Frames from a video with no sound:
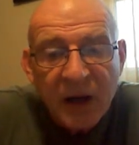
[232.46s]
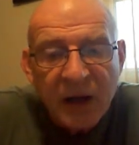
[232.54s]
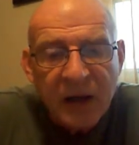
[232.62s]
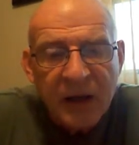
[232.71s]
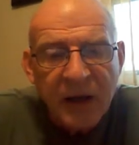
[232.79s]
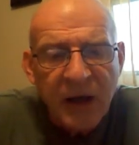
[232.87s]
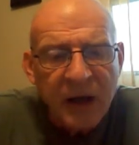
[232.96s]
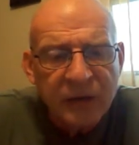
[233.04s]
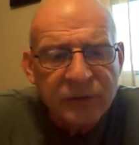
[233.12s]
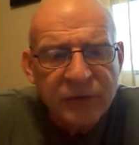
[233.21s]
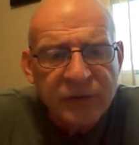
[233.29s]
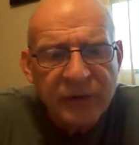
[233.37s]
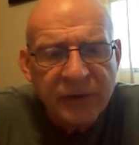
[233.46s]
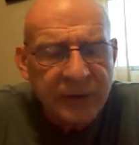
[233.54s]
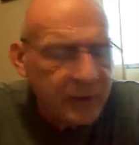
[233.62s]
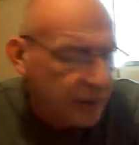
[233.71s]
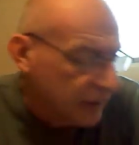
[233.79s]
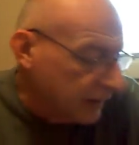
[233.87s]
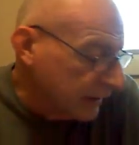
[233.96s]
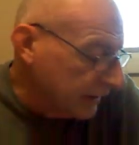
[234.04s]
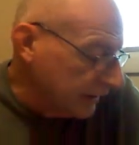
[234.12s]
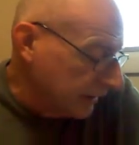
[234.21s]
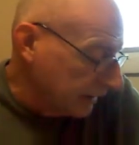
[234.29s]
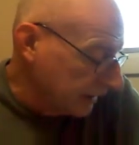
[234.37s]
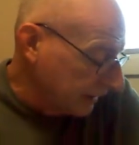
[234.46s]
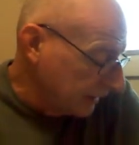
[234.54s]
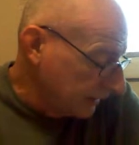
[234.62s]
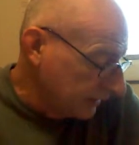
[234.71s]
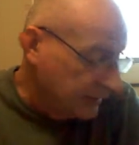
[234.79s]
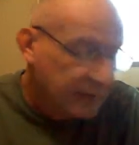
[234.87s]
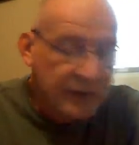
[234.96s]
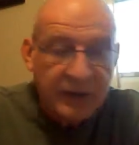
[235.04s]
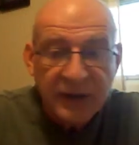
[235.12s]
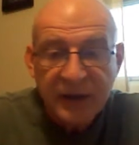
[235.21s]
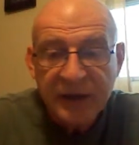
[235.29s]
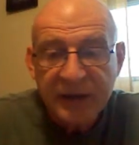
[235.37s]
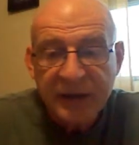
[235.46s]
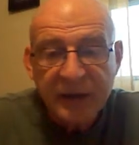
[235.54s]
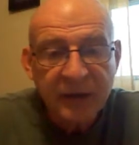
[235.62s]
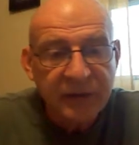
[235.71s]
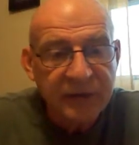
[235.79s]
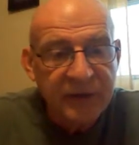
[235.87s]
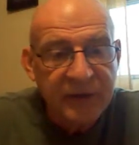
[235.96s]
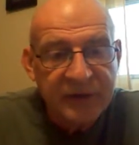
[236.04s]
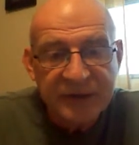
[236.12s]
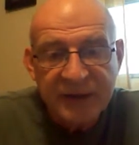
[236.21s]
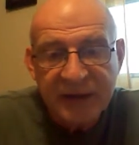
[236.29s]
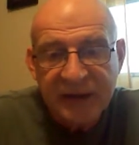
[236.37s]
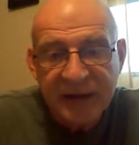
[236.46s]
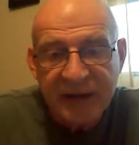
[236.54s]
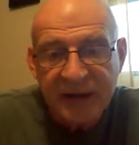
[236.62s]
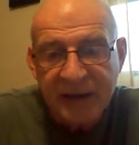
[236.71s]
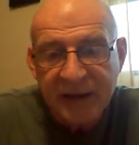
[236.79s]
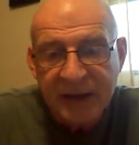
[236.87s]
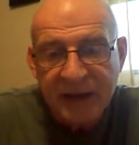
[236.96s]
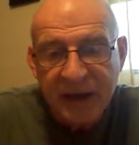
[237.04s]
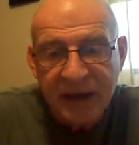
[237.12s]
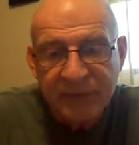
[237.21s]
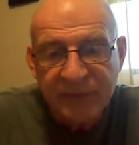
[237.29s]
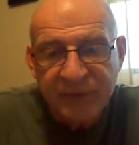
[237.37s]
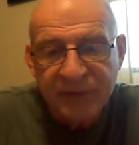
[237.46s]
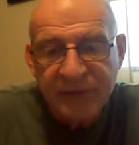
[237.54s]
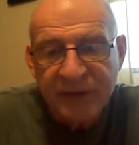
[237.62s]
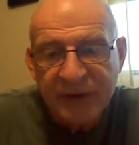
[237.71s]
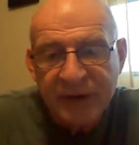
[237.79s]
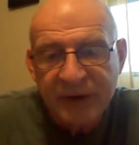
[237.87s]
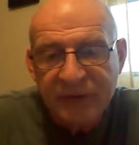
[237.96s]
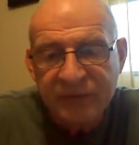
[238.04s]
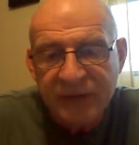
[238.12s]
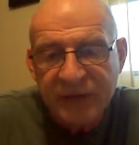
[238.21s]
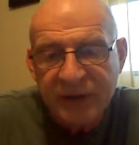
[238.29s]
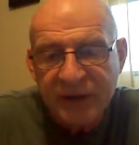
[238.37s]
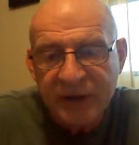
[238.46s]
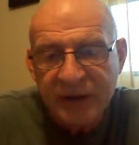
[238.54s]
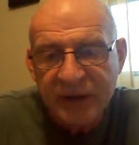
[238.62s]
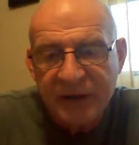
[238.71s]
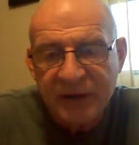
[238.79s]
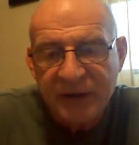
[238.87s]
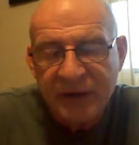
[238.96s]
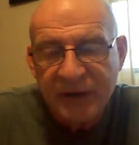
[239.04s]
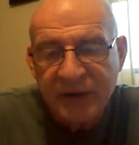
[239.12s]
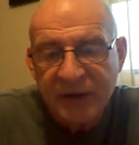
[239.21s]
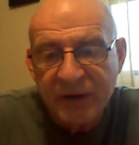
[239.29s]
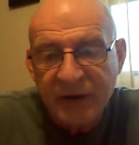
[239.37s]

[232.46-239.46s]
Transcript: I'll try clicking on this link and we'll see if we can hear